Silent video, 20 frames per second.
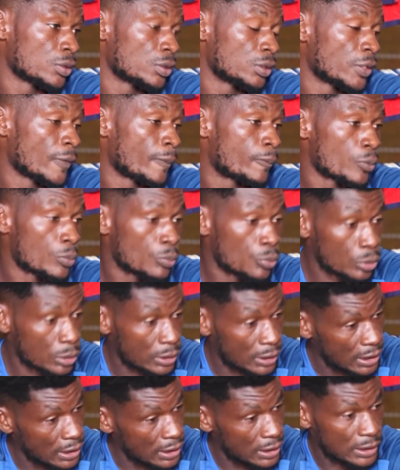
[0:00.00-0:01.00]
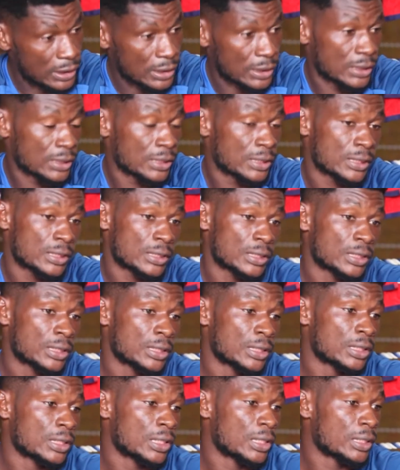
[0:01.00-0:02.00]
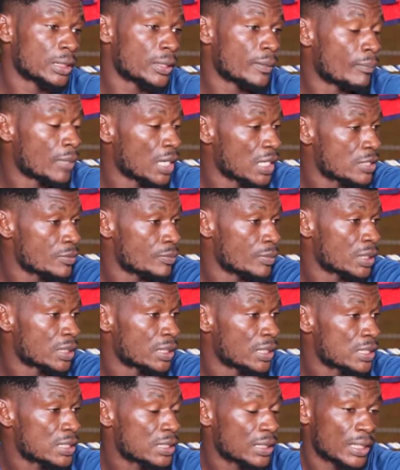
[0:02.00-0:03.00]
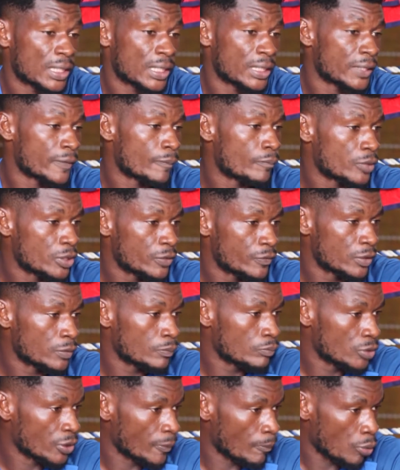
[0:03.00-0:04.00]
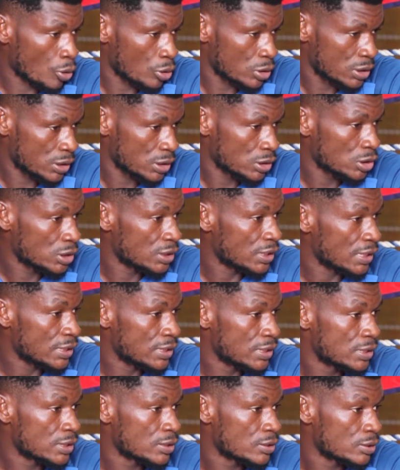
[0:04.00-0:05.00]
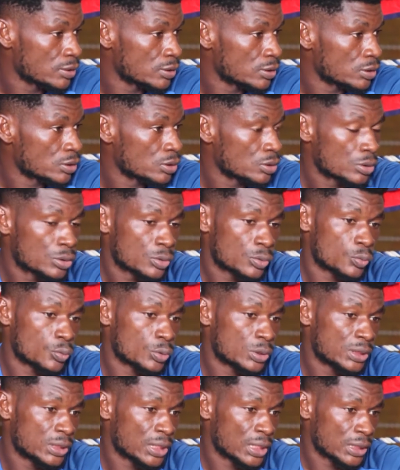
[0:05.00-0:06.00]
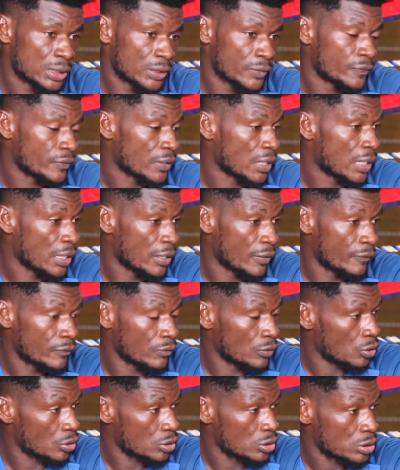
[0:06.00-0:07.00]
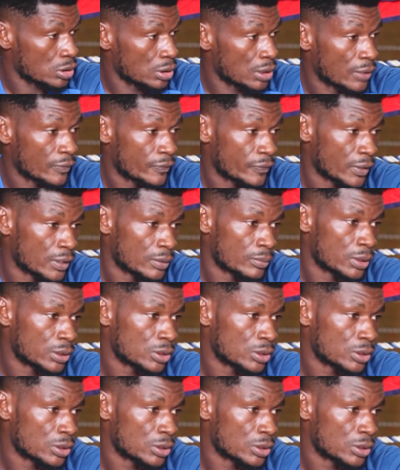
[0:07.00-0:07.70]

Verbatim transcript: the promoters and the matchmakers and the, even the boxing judges will judge if I have lost that fight.